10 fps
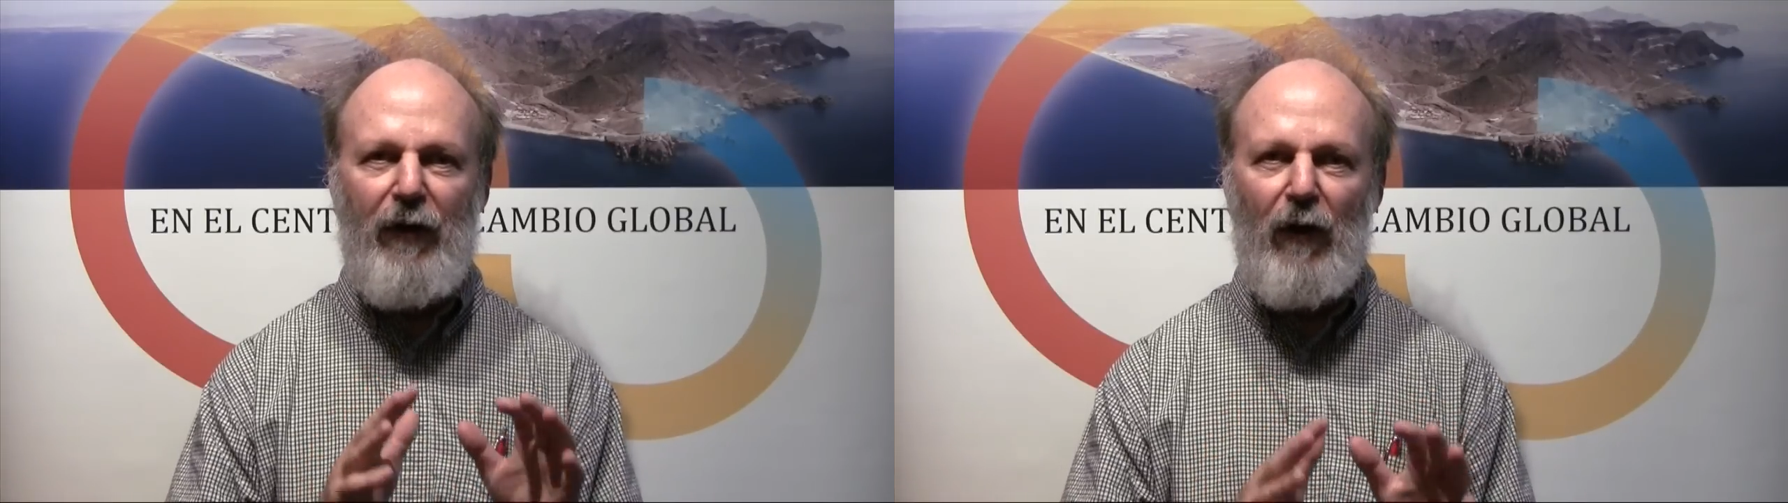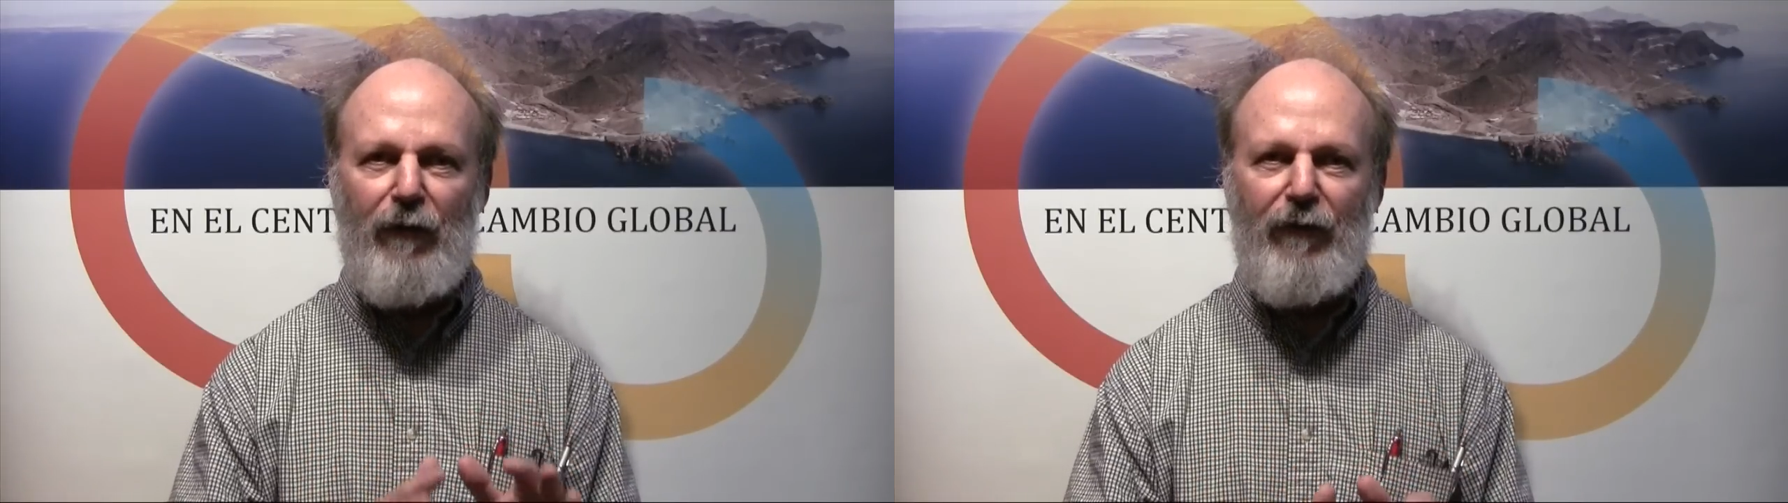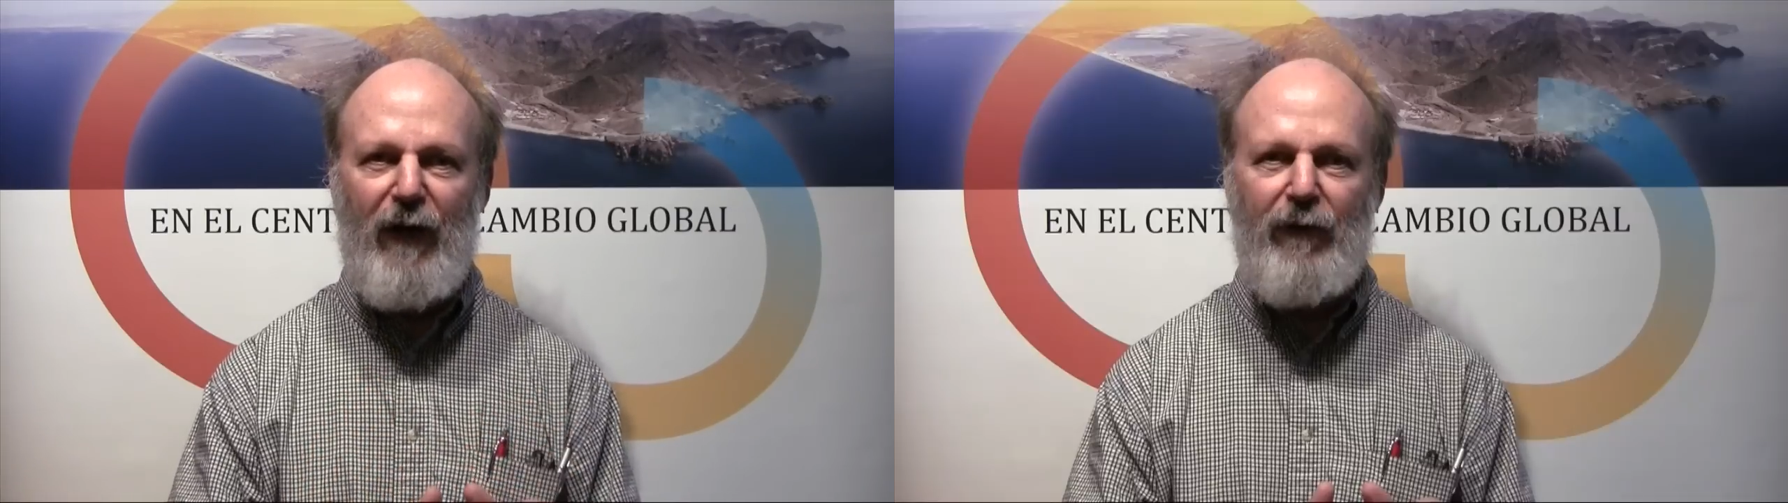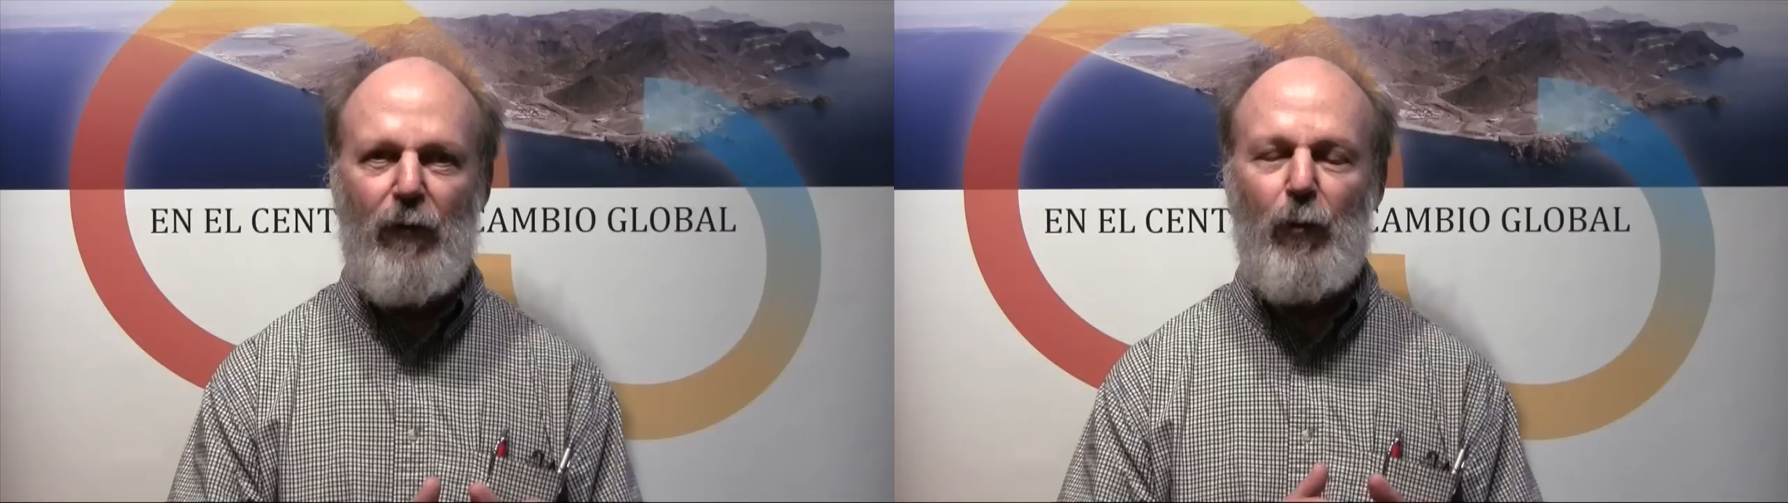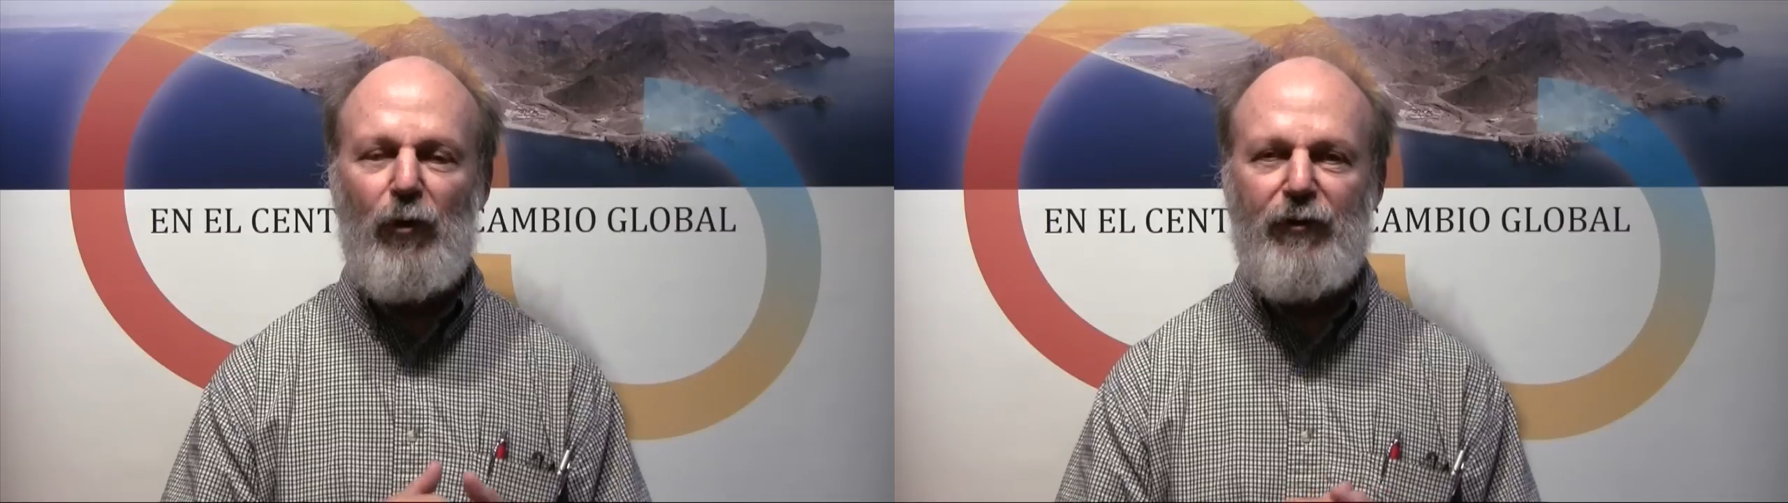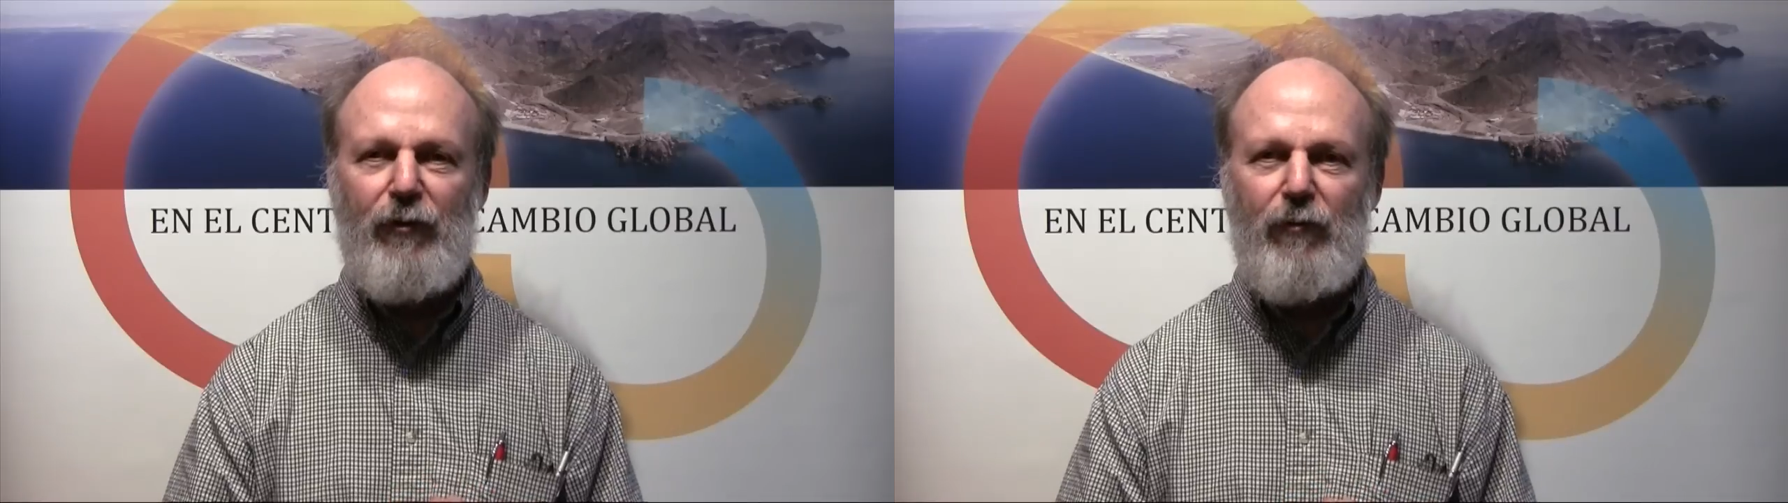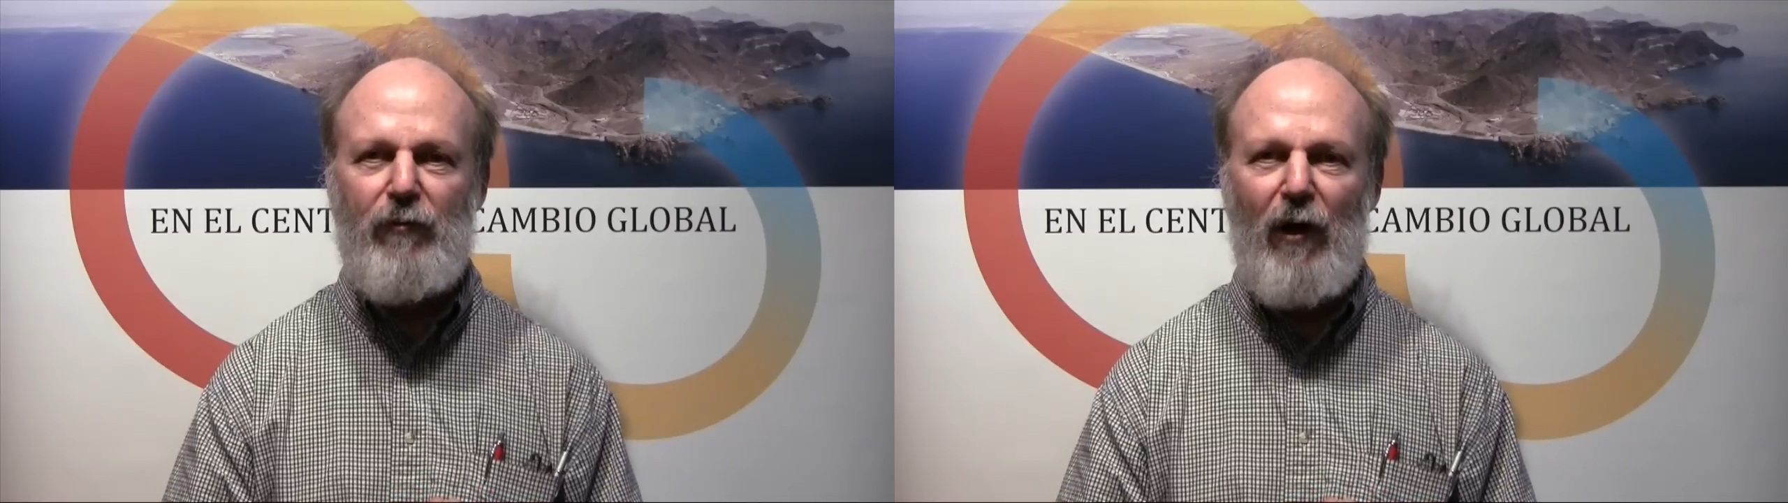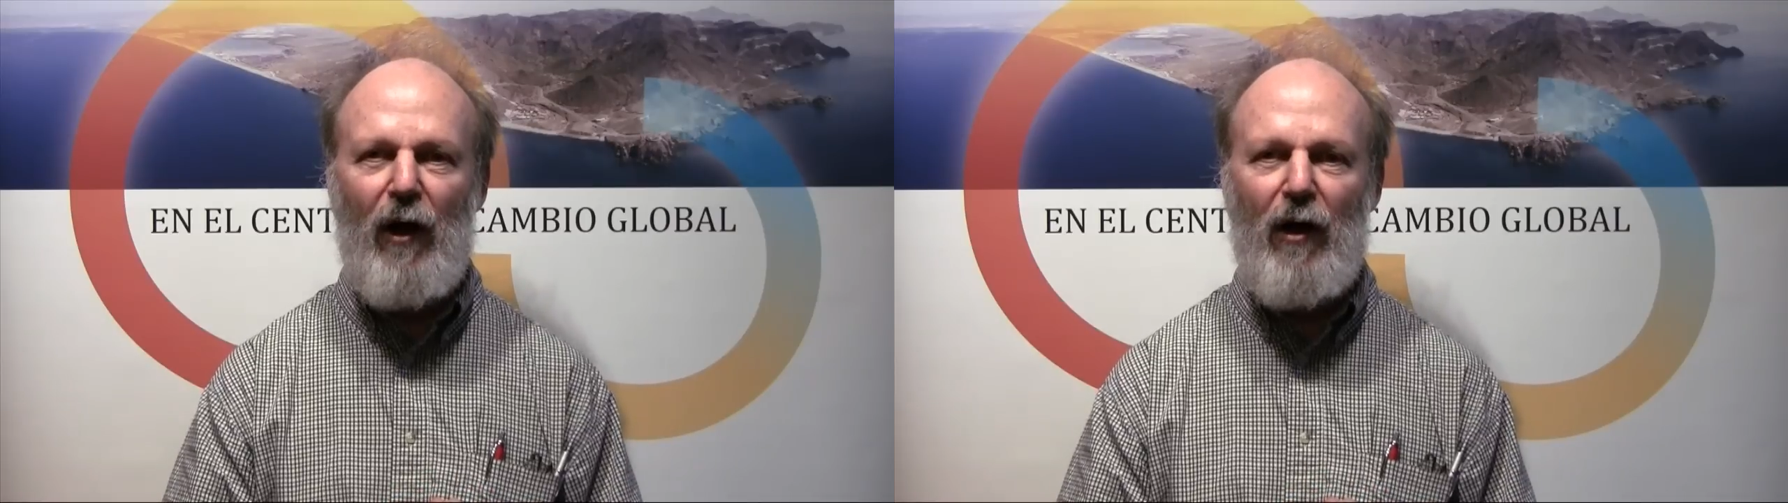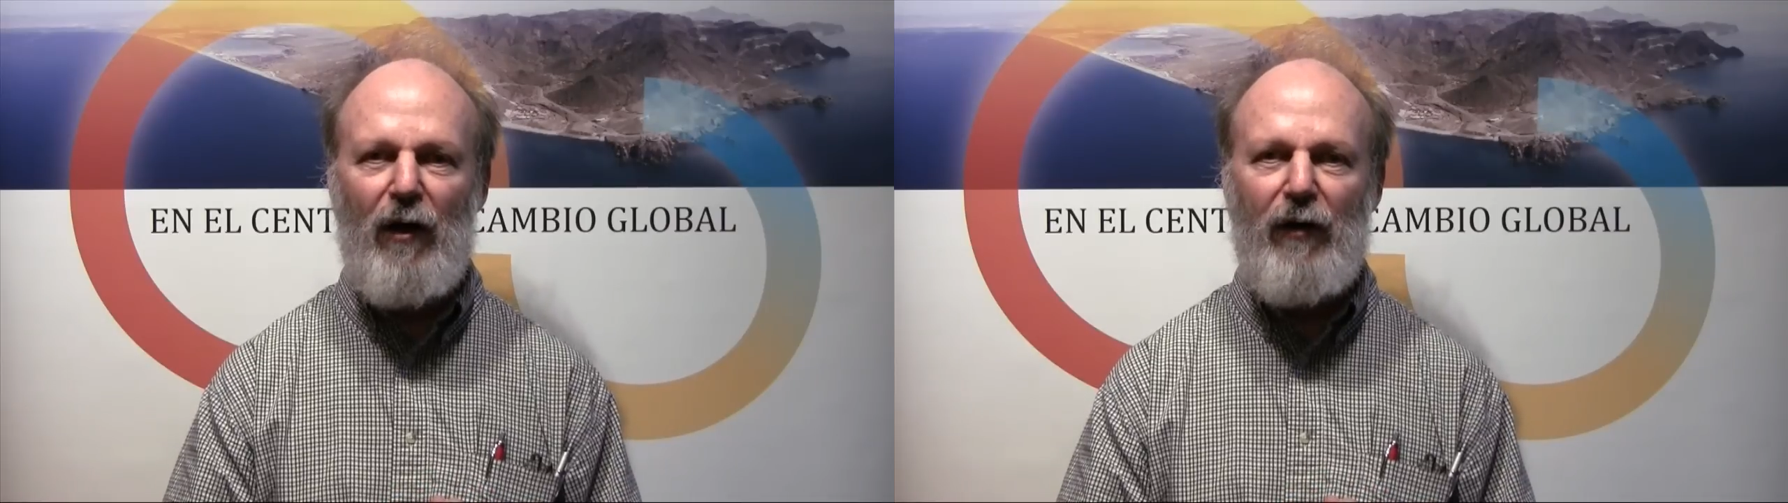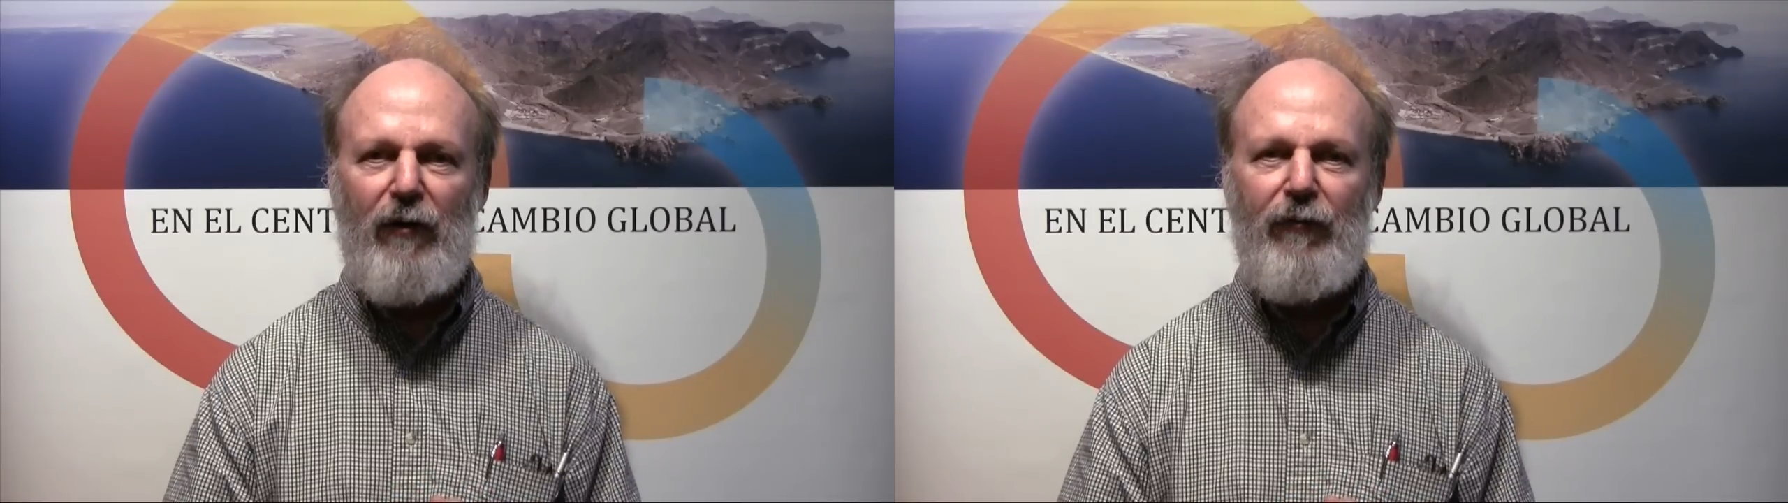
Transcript: they're favorable to uh,